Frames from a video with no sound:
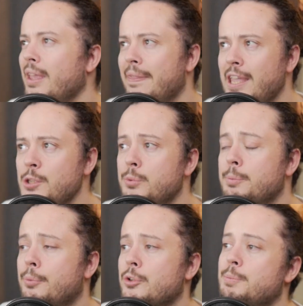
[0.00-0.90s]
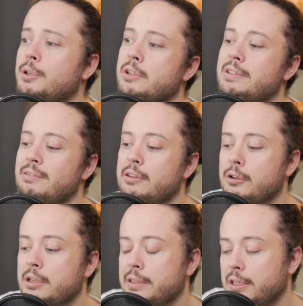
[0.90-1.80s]
and that's was because
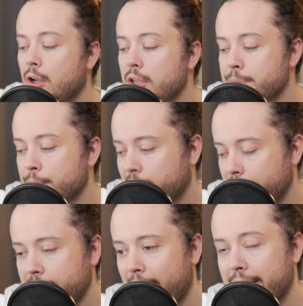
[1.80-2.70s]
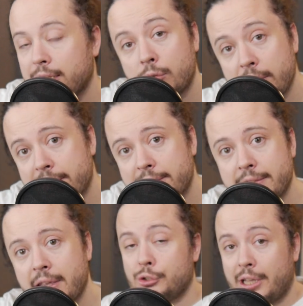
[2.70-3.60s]
the cost per click had increased